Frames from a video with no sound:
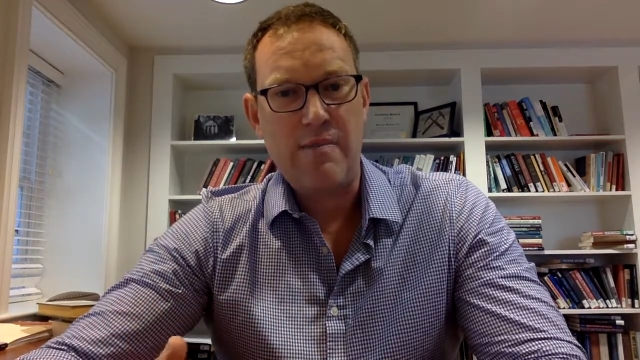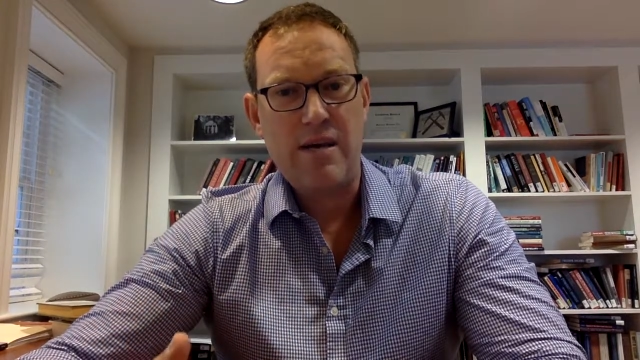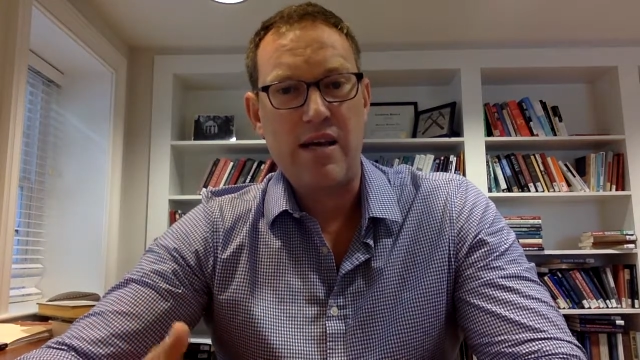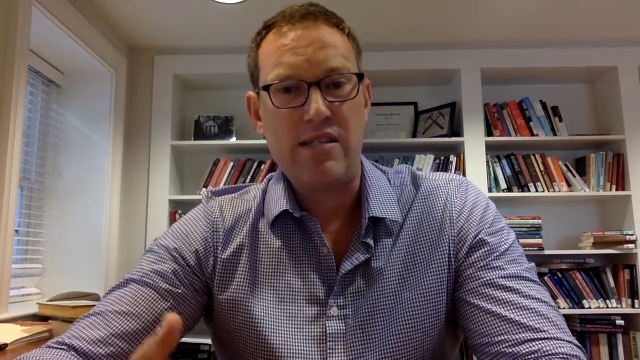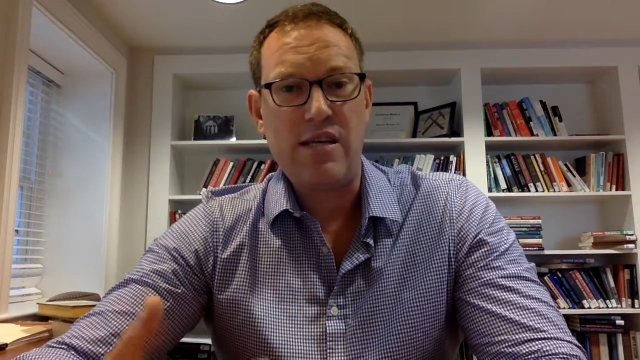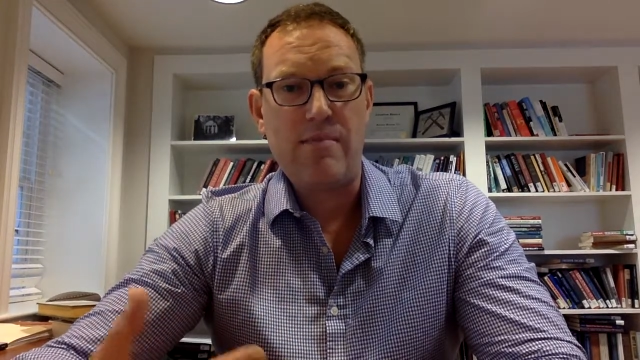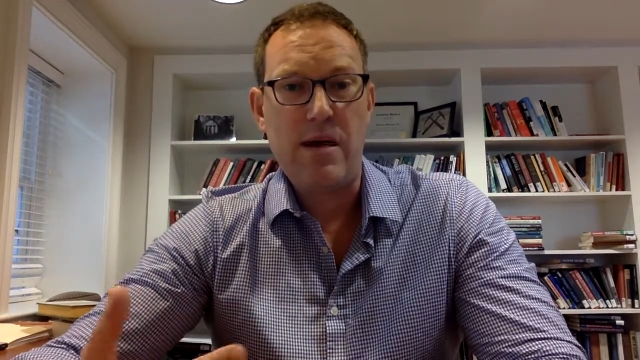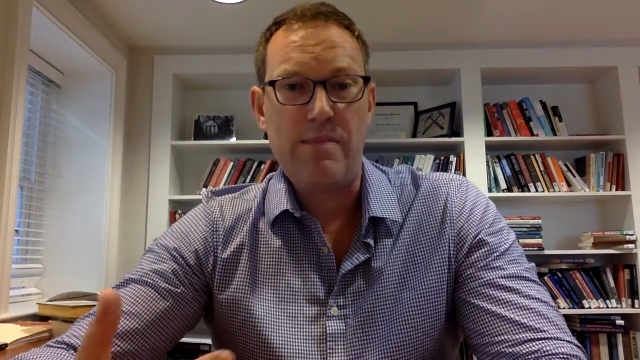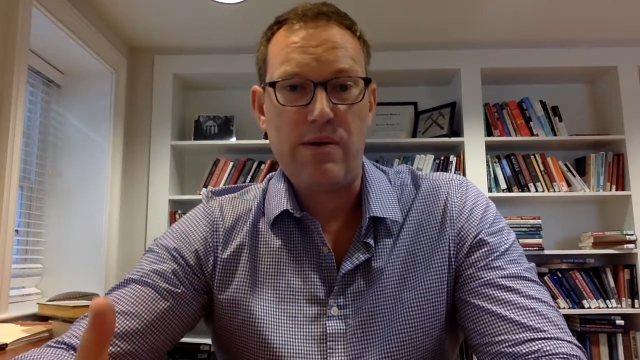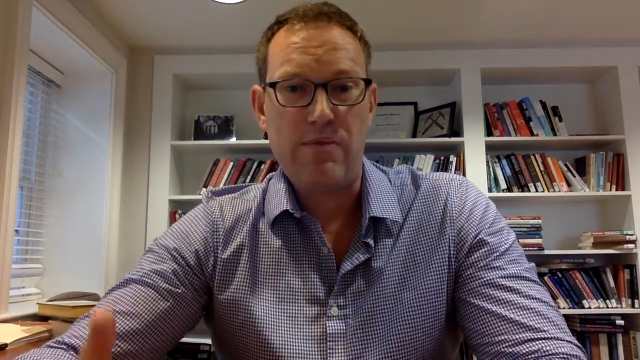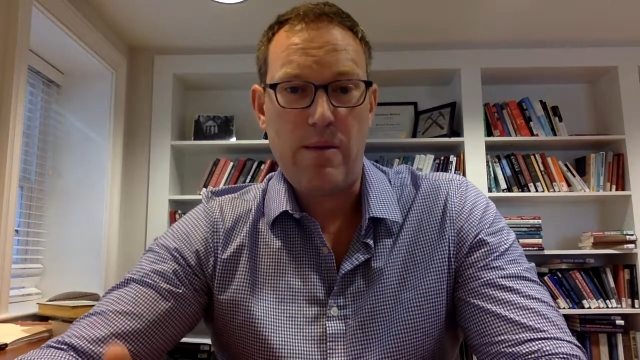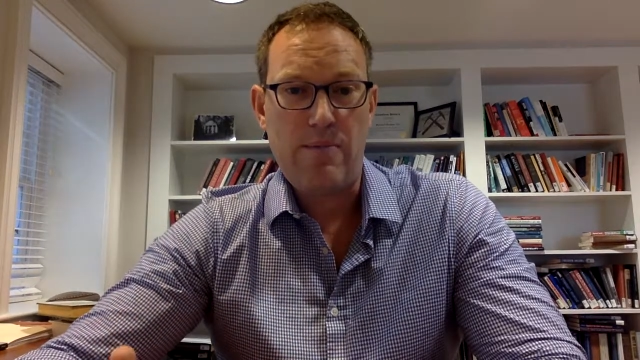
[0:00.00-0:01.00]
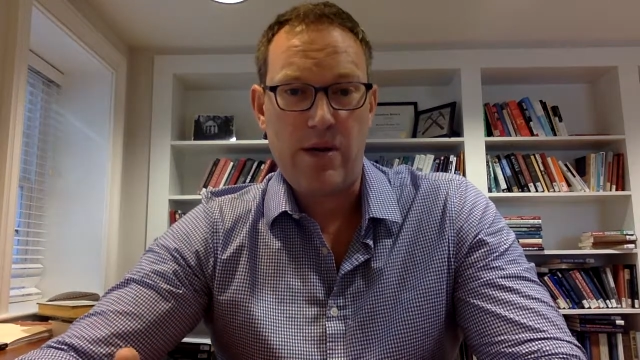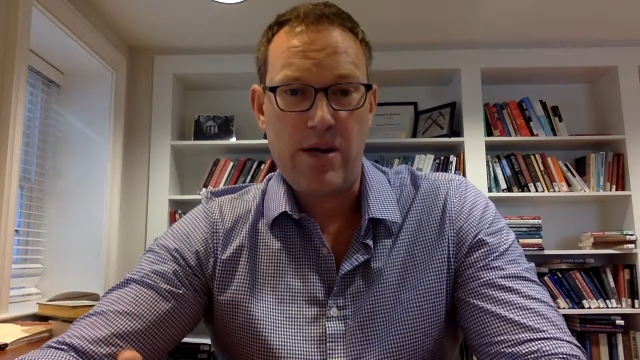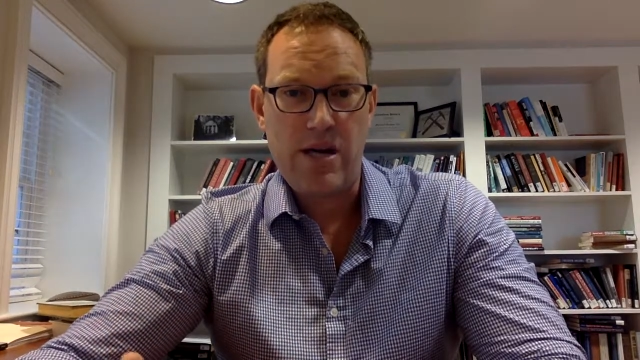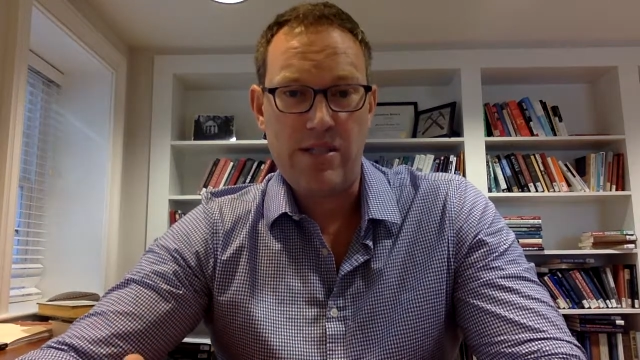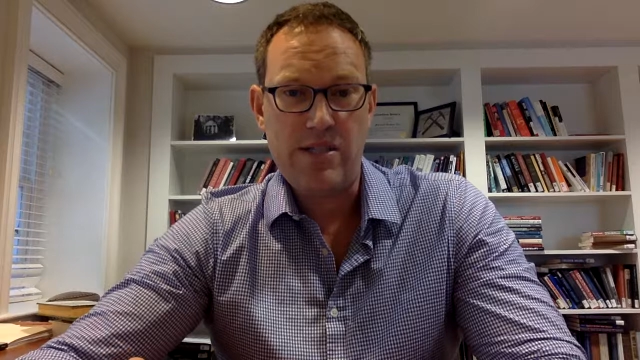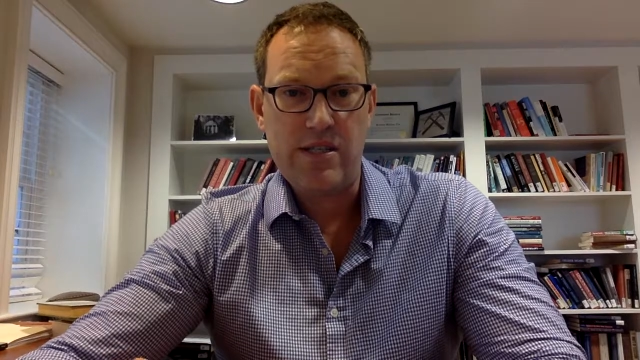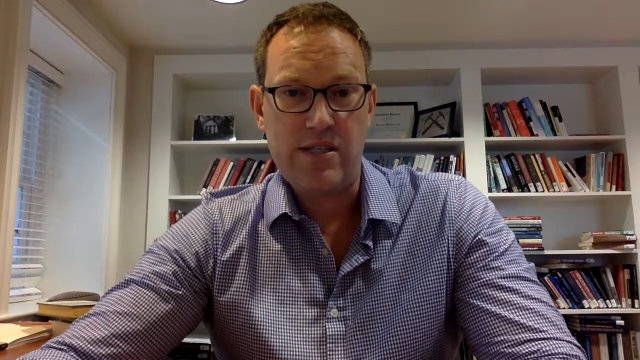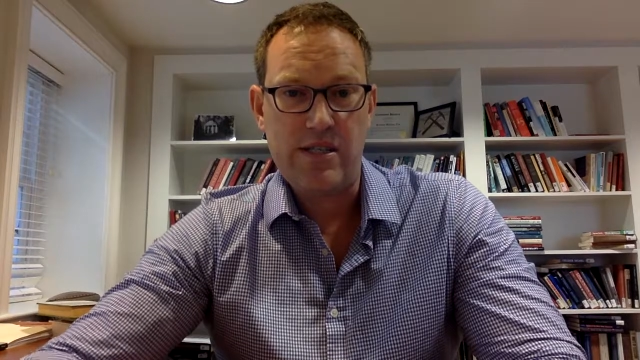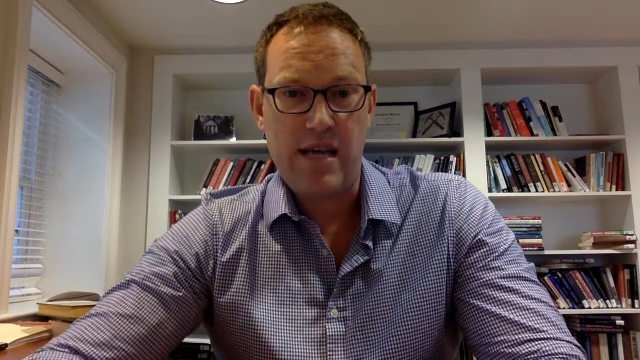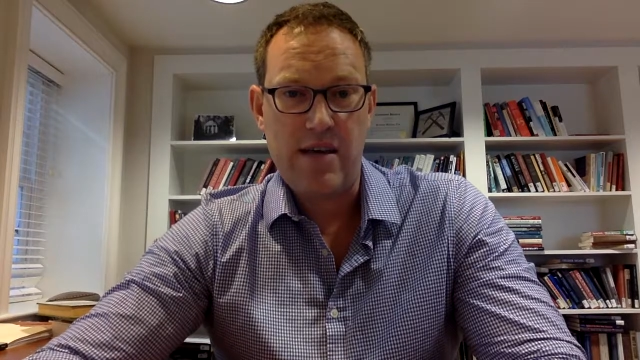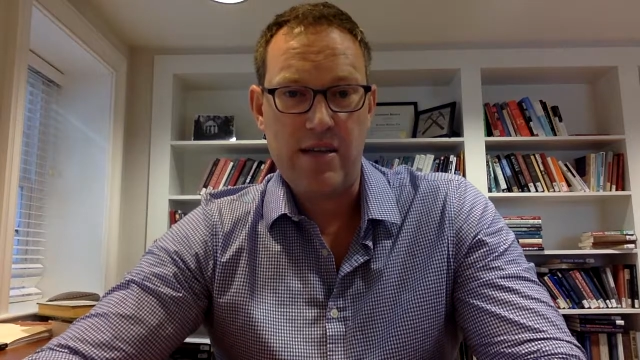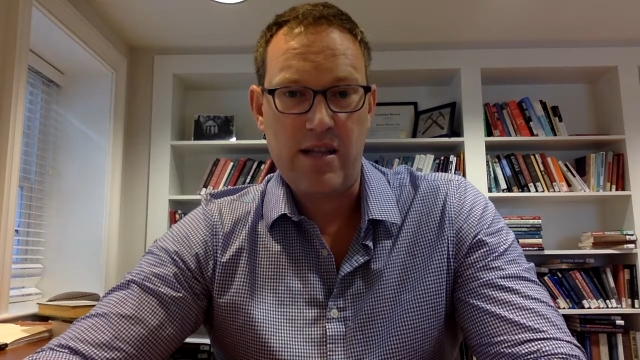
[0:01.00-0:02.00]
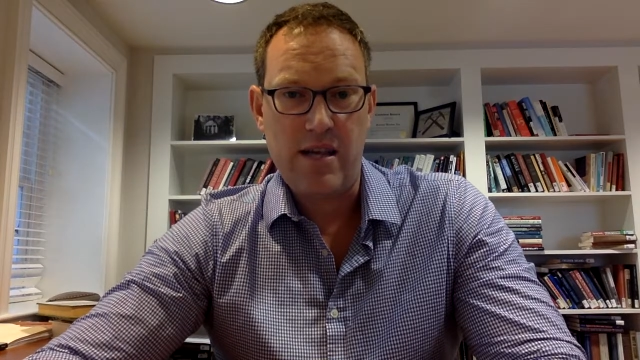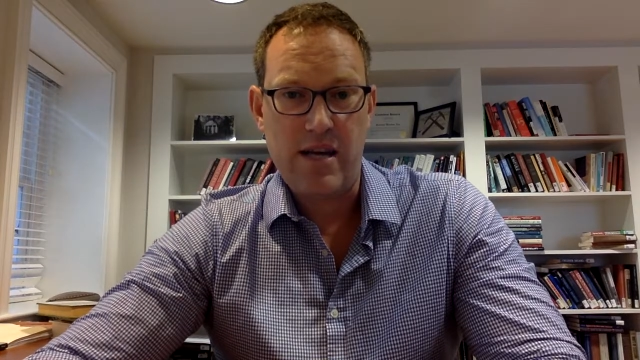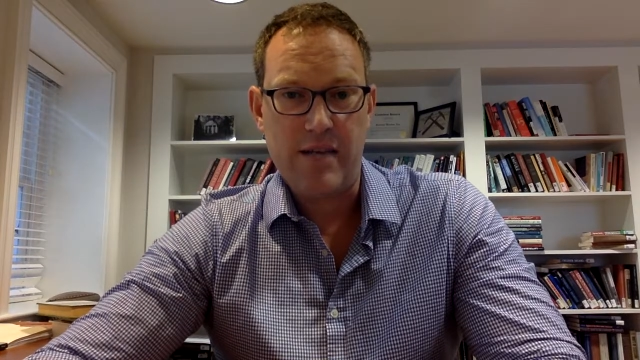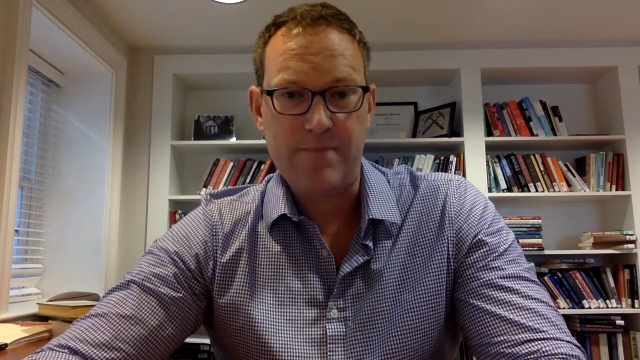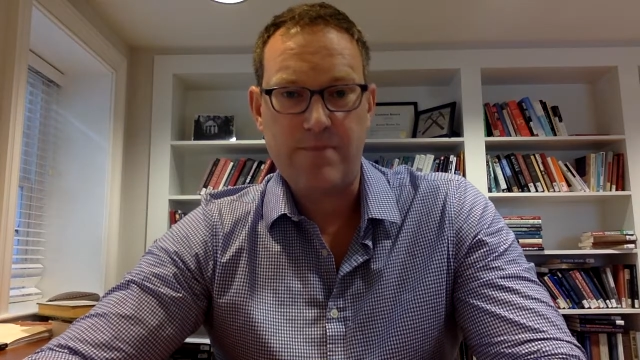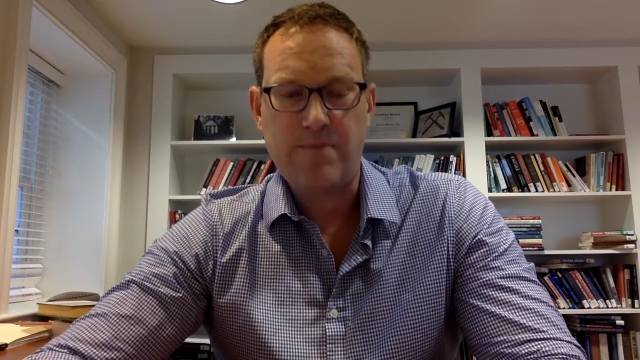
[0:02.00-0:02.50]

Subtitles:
because there might be repercussions down the line.